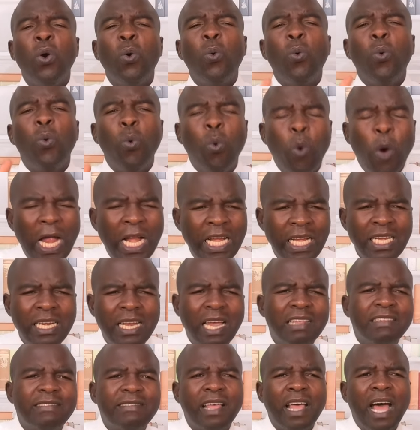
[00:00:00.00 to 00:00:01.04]

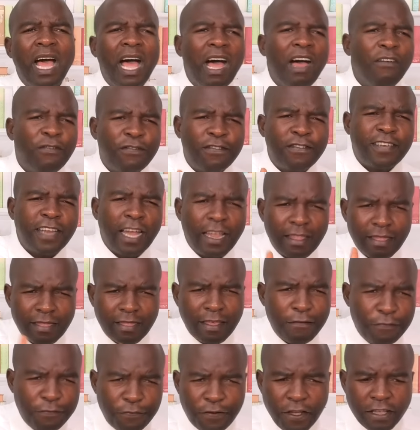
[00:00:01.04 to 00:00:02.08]
wanders after
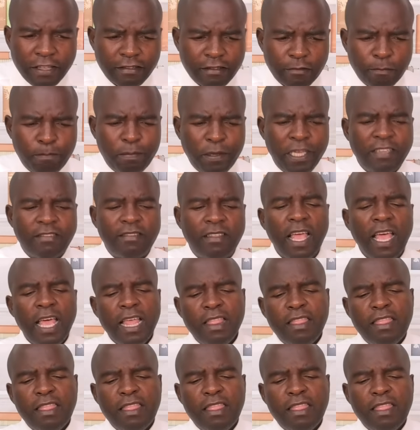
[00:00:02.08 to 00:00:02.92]
the first beast.